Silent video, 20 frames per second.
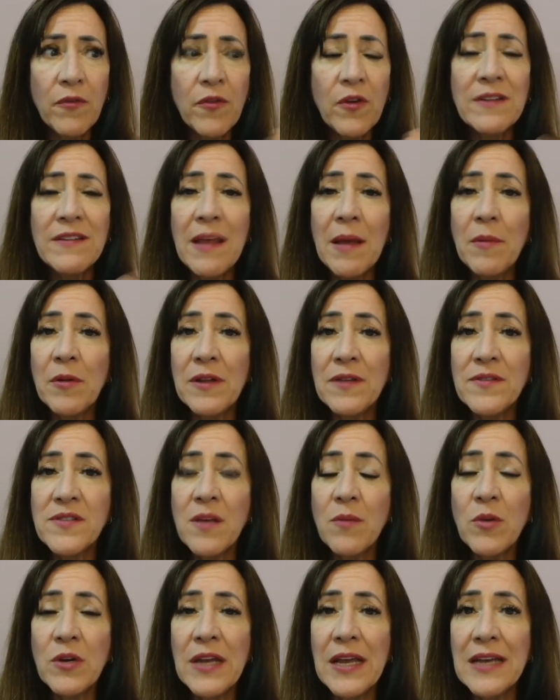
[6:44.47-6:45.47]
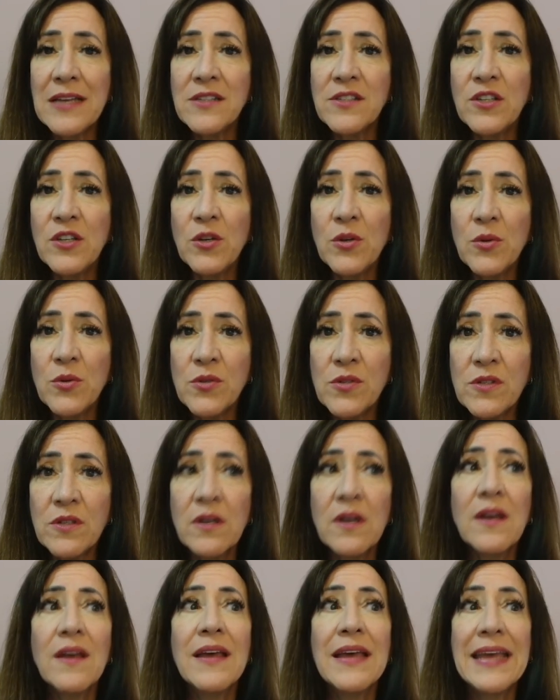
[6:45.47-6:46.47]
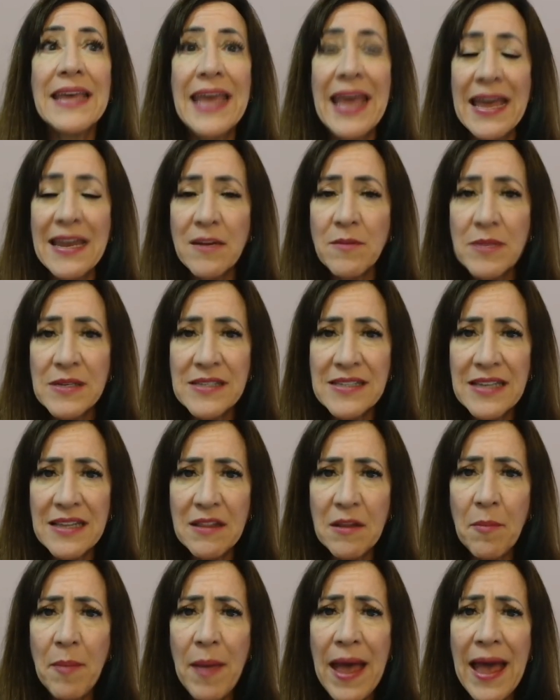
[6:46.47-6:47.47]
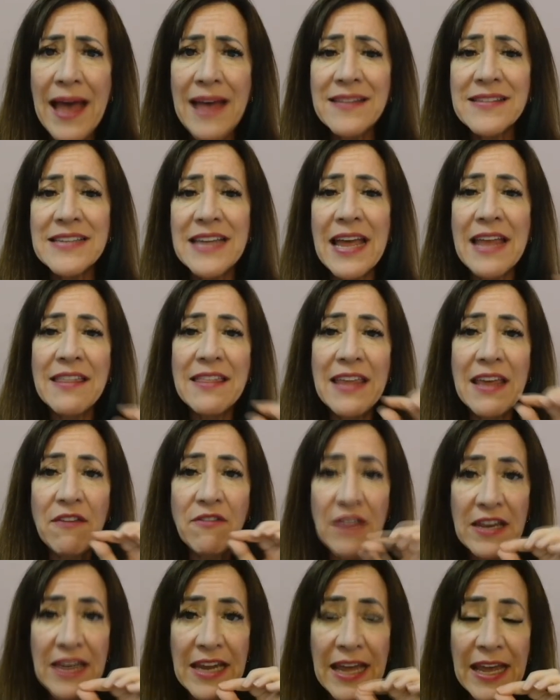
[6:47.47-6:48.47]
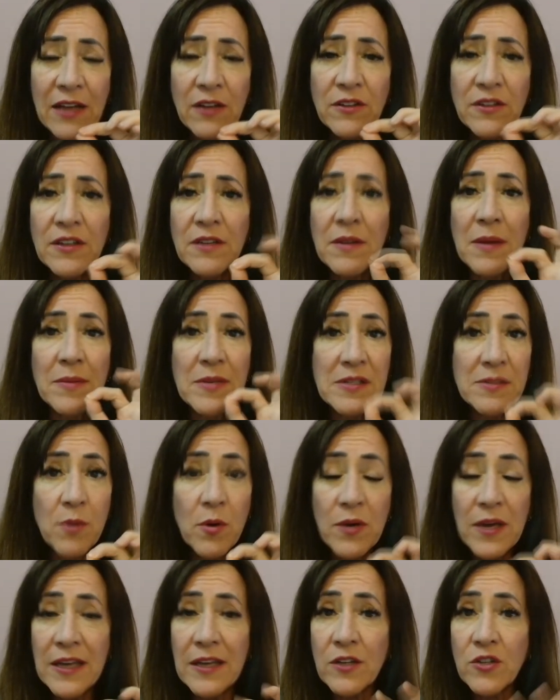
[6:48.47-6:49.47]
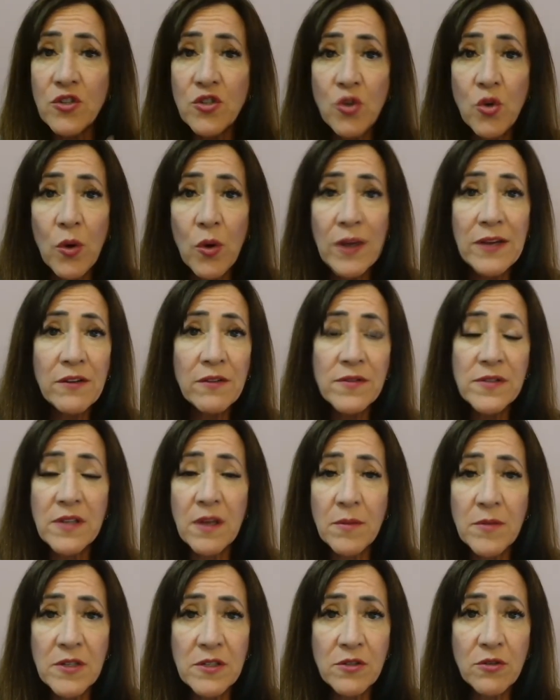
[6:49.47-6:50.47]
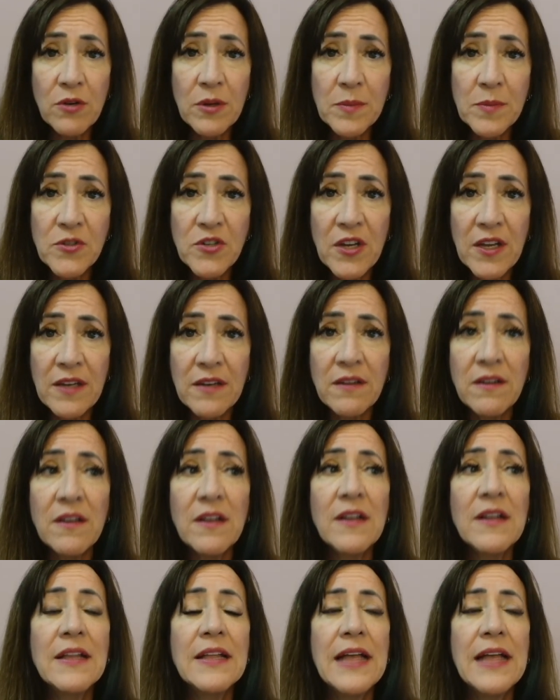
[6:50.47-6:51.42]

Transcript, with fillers: for example, if someone has used cannabis in the past and they've inhaled it, maybe smoking a joint of some description,